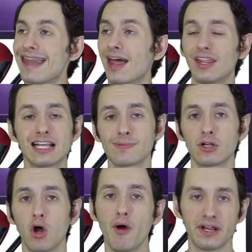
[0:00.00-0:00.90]
Nothing has been
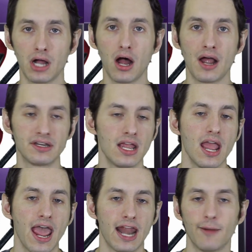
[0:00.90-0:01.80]
going on,
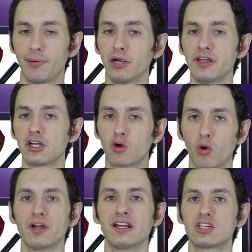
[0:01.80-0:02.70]
and apparently,
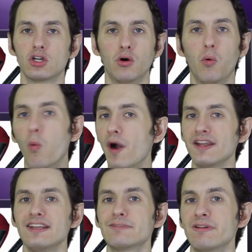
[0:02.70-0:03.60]
according to what
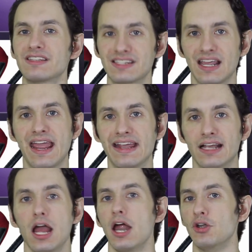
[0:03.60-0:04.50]
he's been saying,
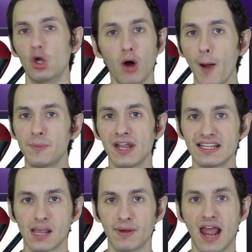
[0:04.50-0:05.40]
no updates
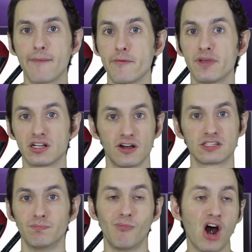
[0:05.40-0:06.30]
have been happening because
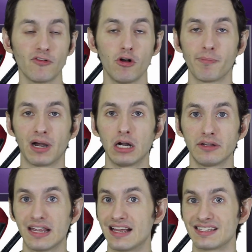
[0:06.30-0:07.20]
Marvel
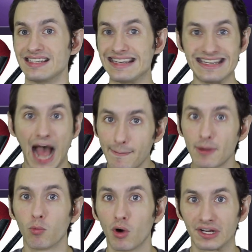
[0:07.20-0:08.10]
apparently has not
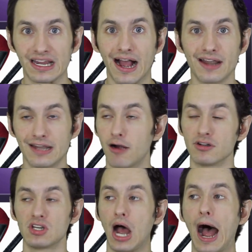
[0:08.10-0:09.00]
been working on it. Now,
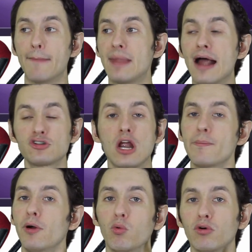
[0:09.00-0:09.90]
I'm not trying to
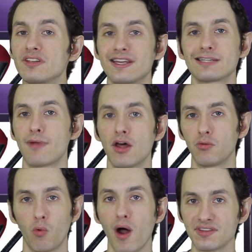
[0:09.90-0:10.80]
put words in his mouth.
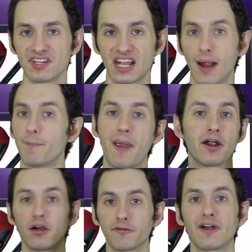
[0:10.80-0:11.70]
Once again, I'm
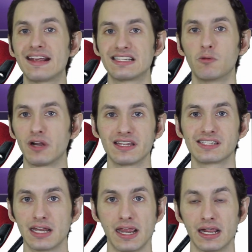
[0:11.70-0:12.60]
paraphrasing what he's
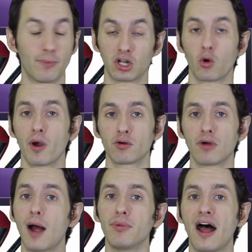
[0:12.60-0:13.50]
seeing. But according to
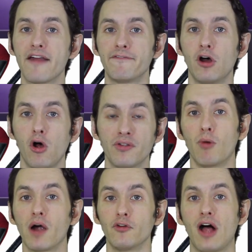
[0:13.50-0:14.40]
Rob Liefeld,
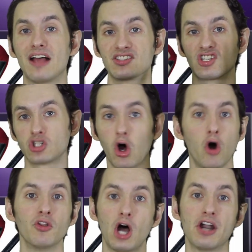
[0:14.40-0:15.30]
Marvel has
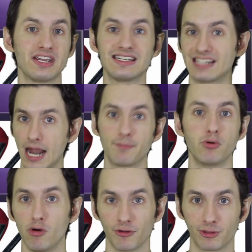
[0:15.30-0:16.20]
stalled on a
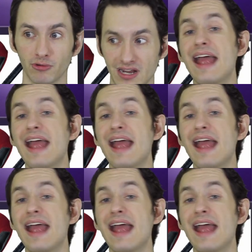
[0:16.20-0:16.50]
Deadpool 3.